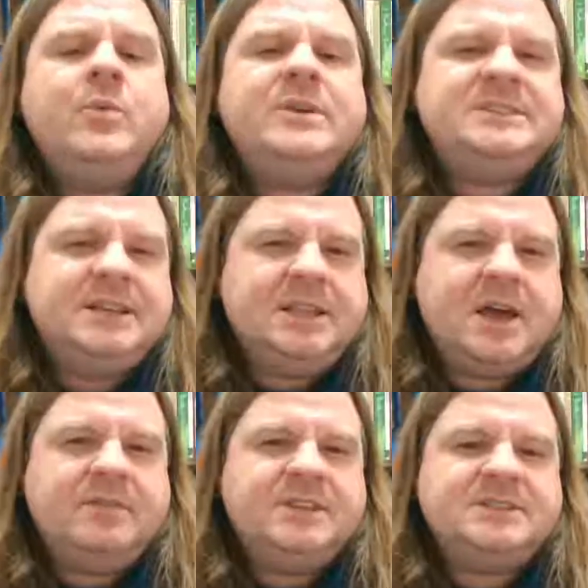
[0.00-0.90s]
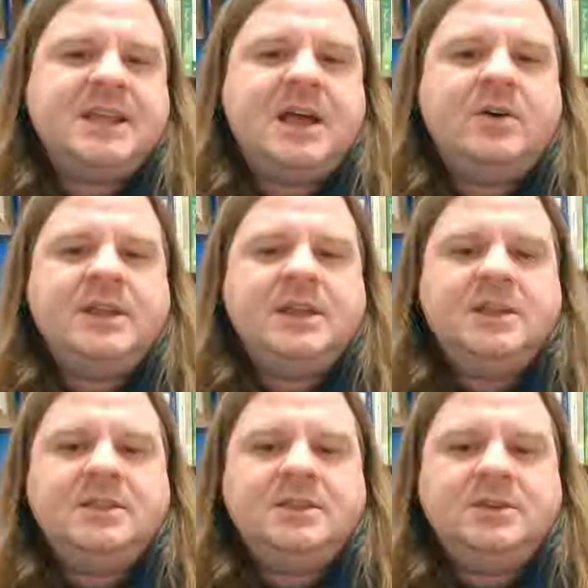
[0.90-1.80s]
We see a lot of this now
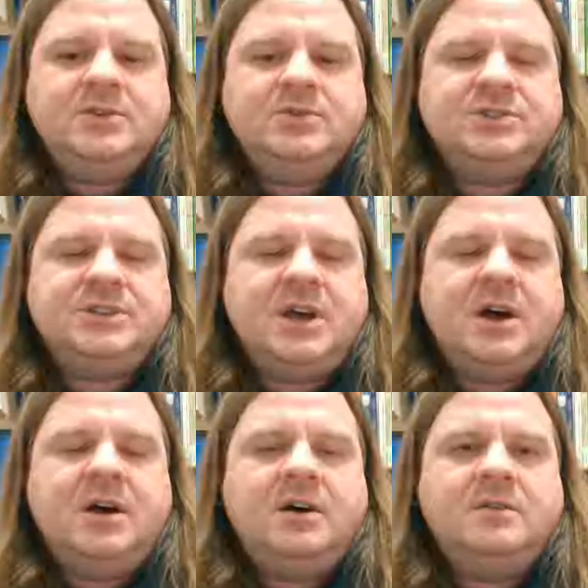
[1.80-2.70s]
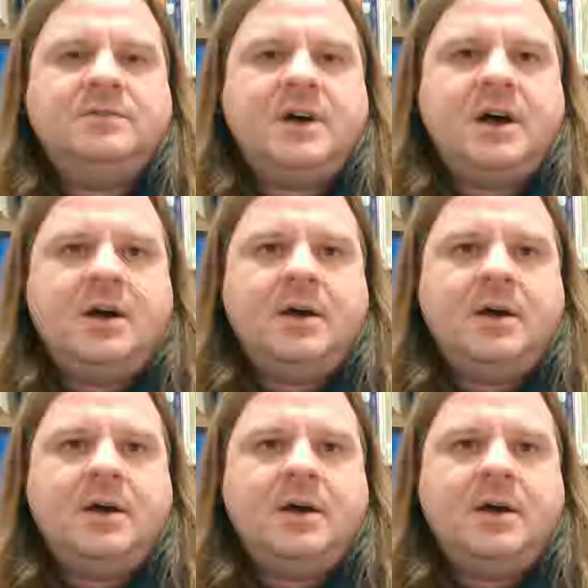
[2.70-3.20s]
in the use of